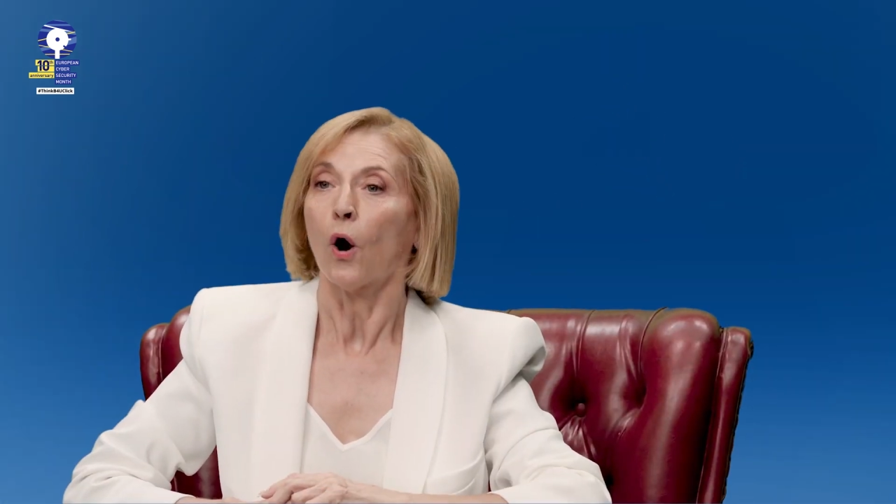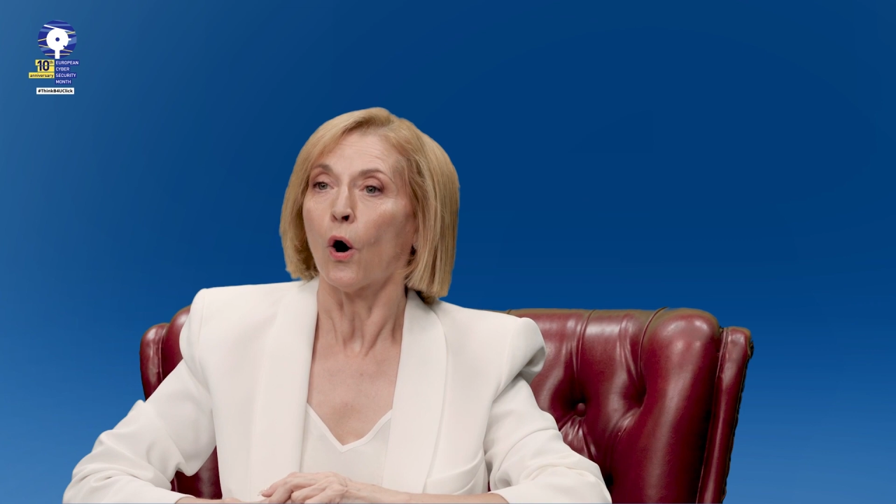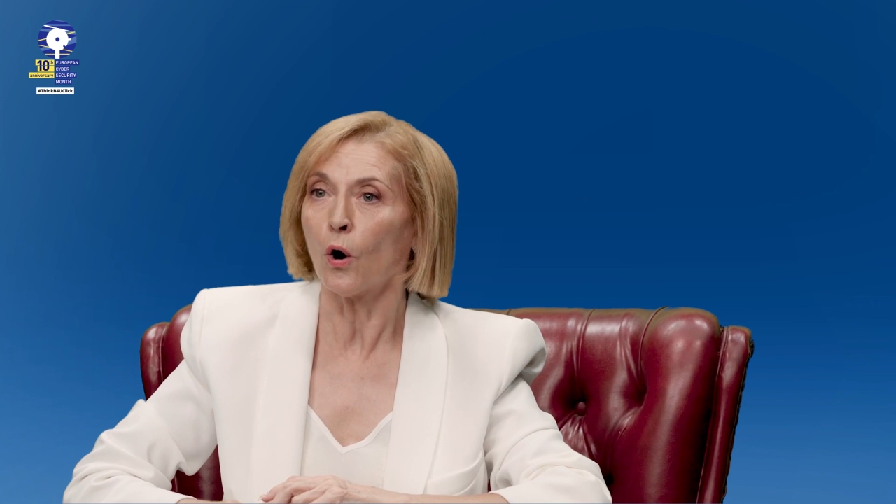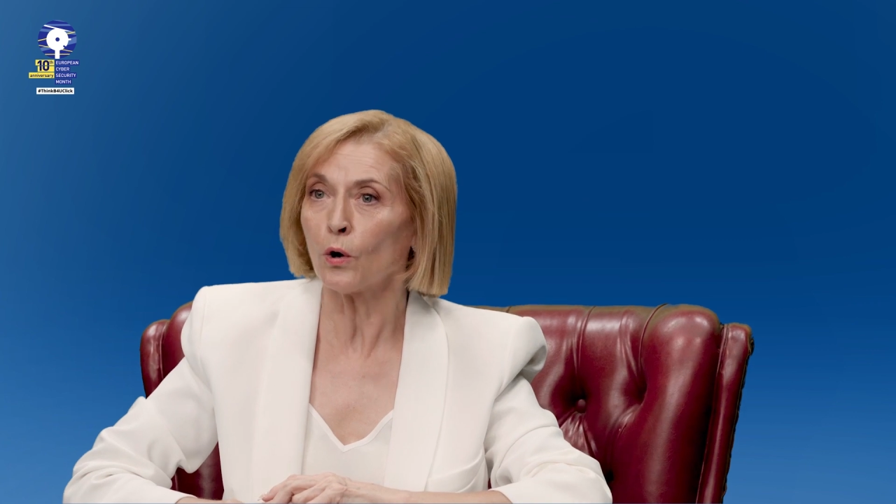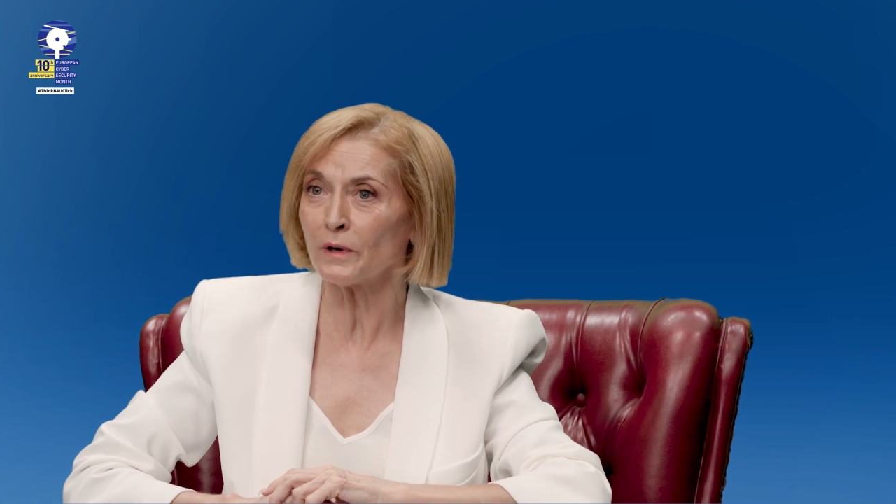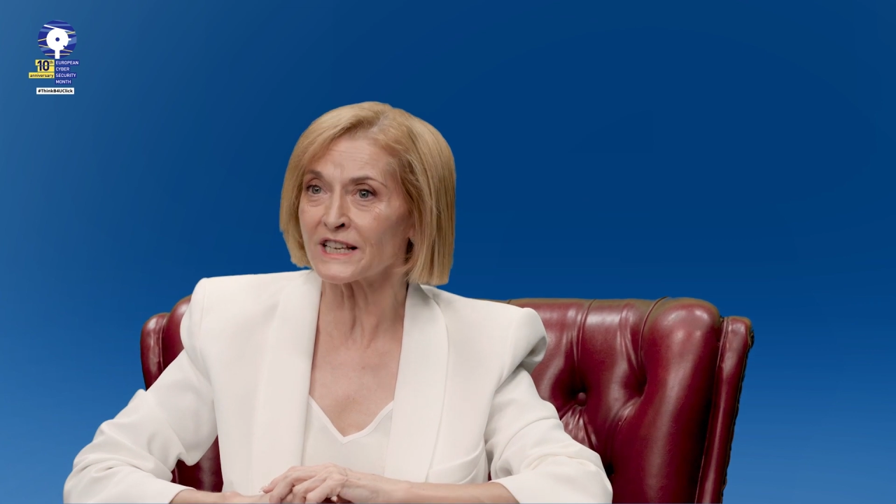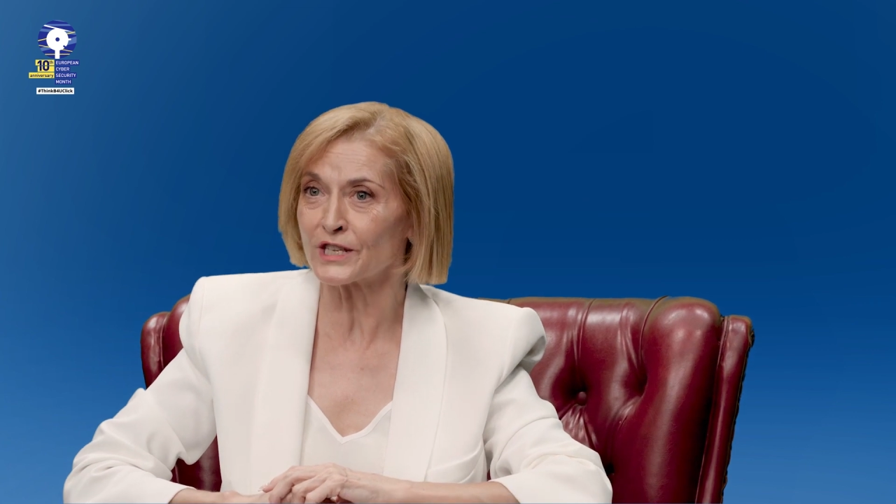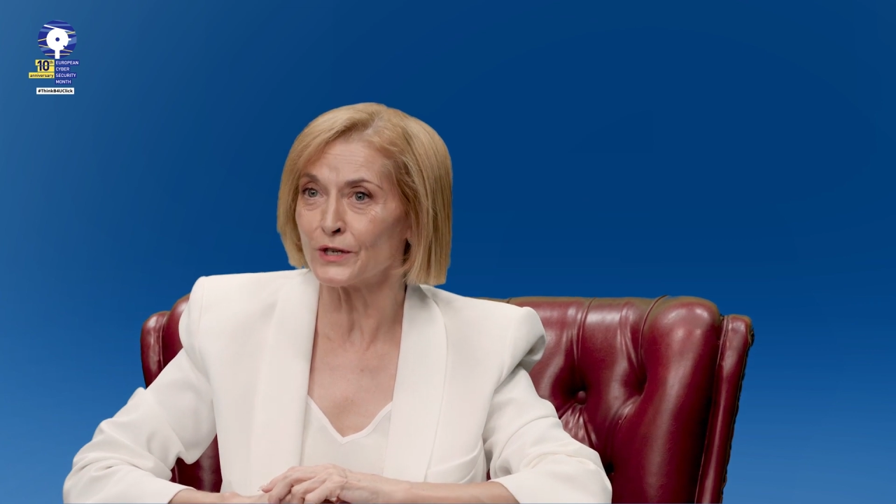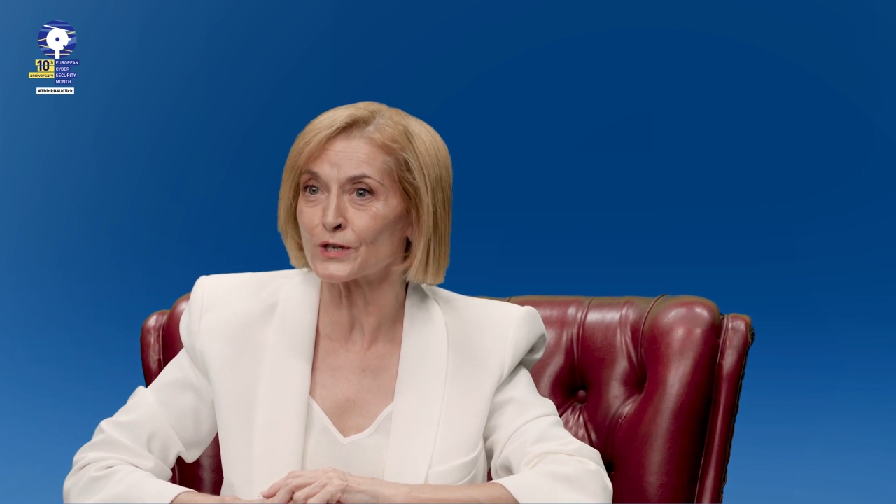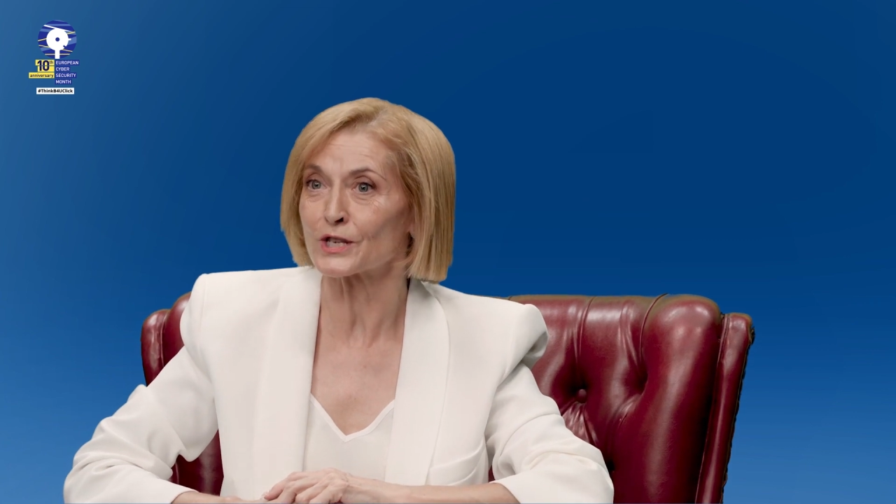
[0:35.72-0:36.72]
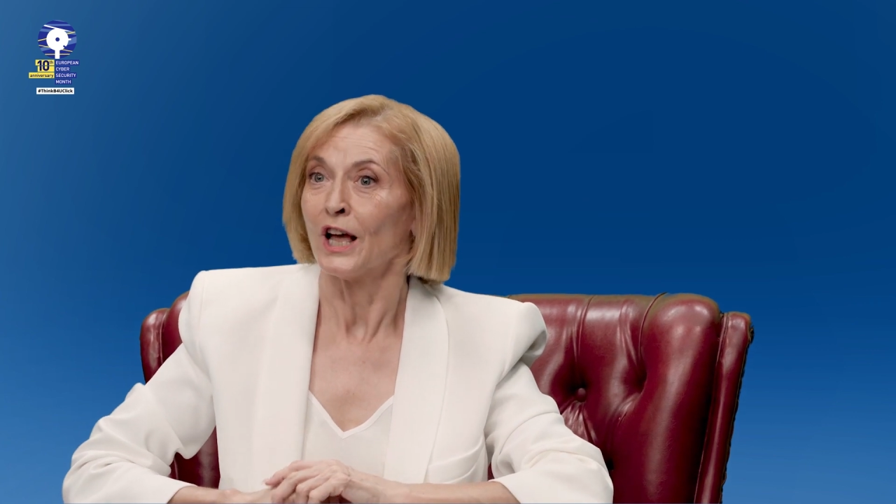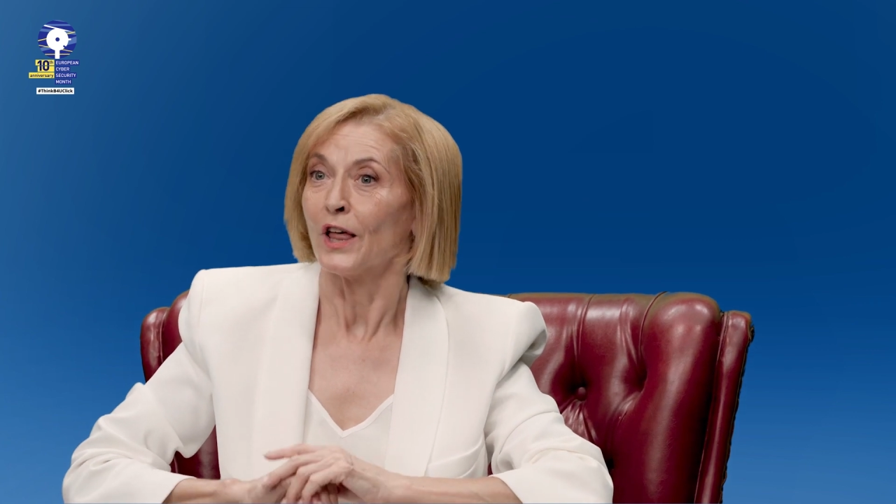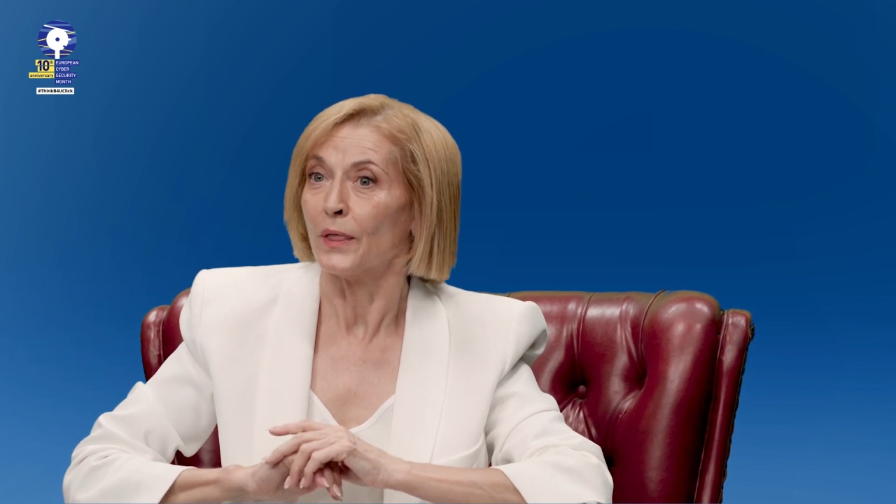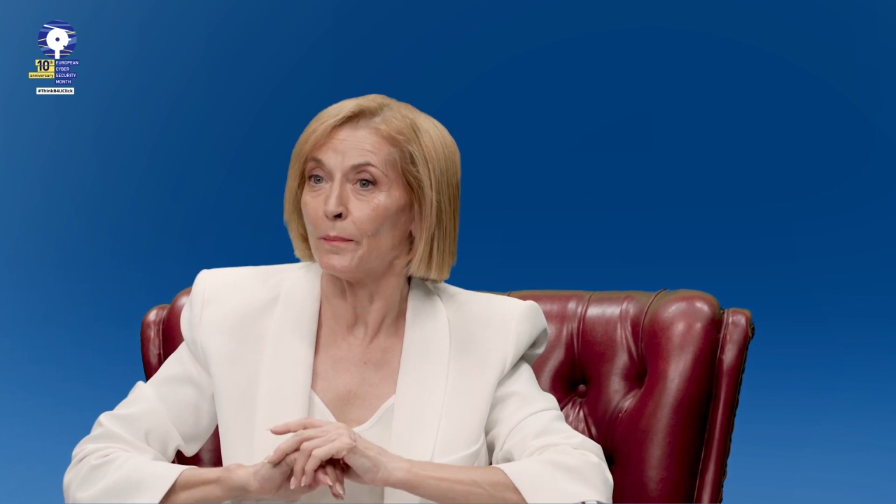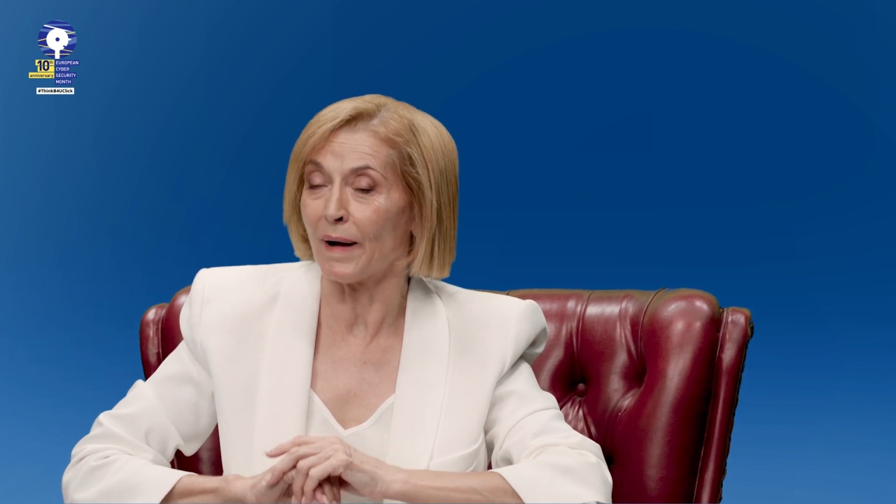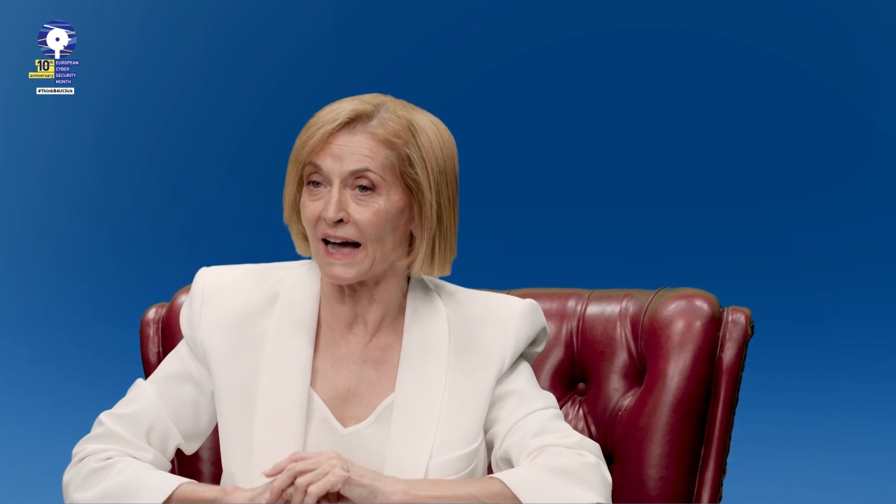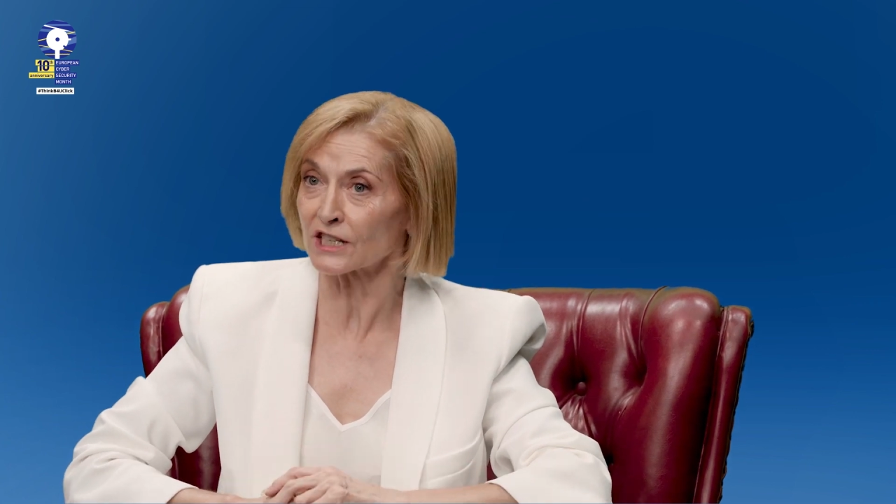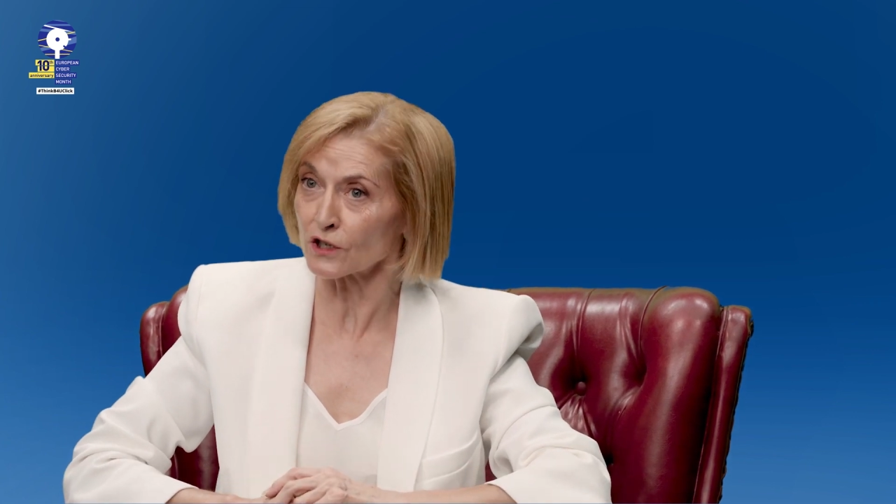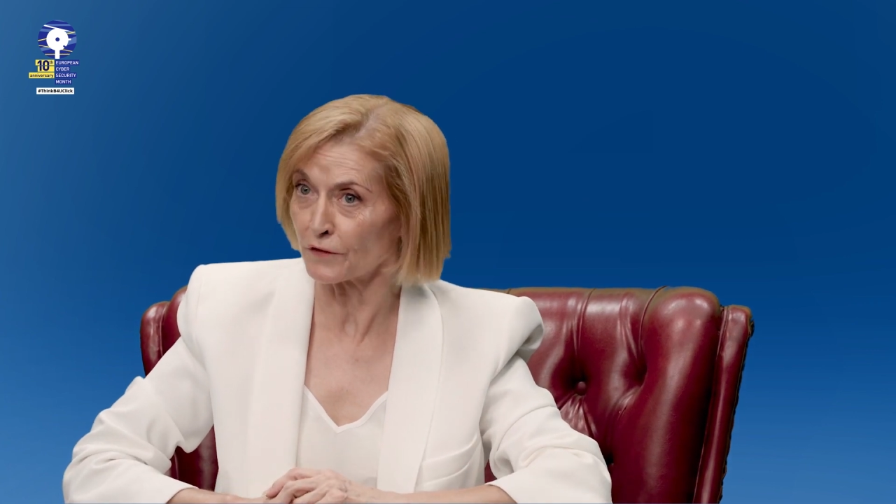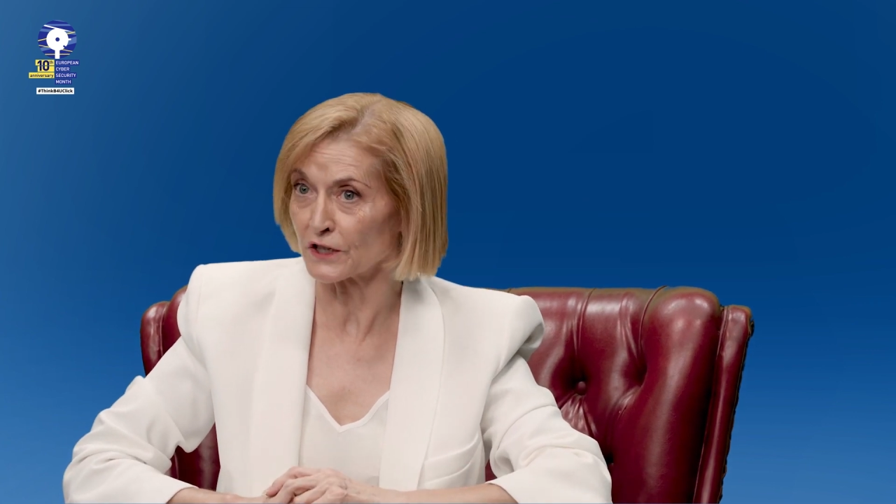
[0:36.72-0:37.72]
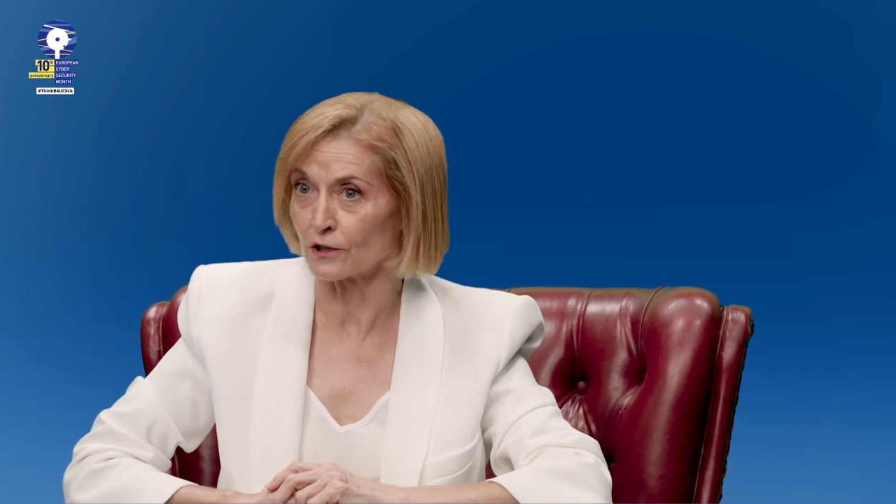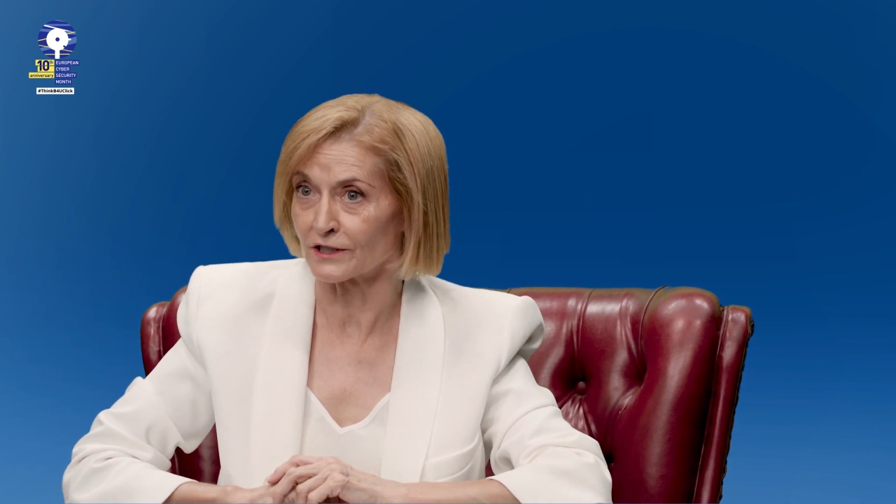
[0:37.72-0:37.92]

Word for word: always use the bank's official